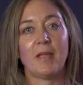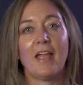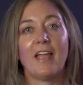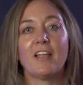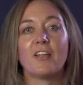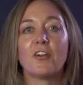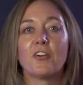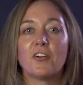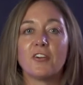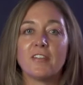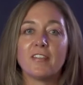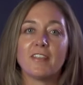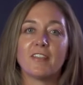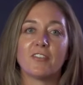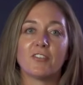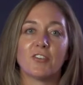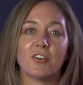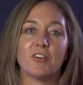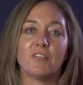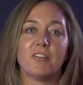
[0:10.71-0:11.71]
and currently
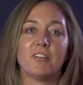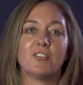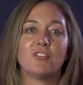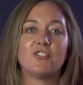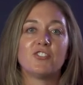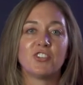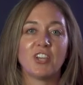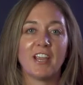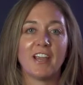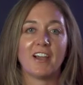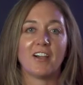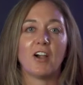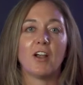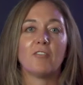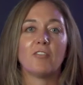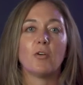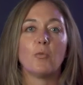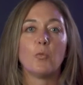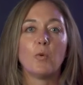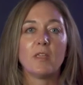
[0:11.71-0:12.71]
serve as chair
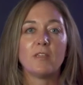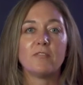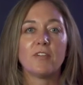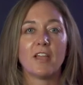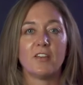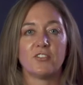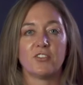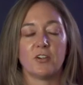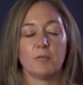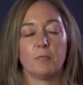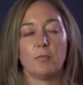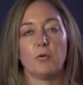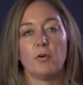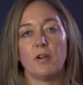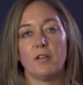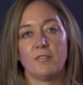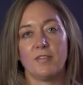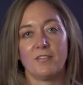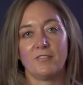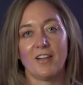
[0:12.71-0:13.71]
of the weVENTURE
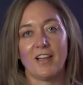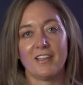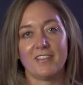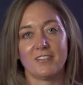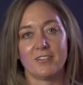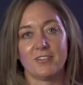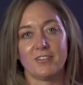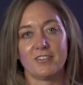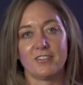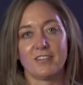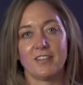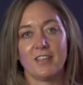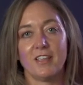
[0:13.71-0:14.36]
Board of Advisors.